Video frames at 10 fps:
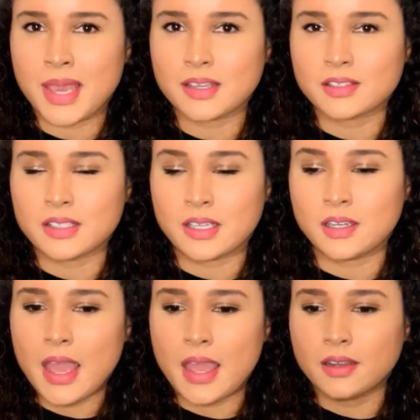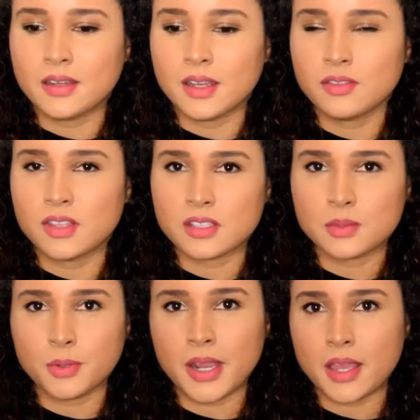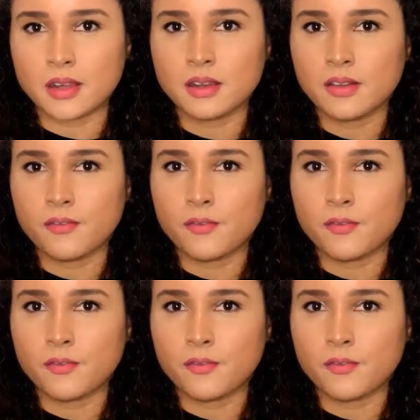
magazine had done this spread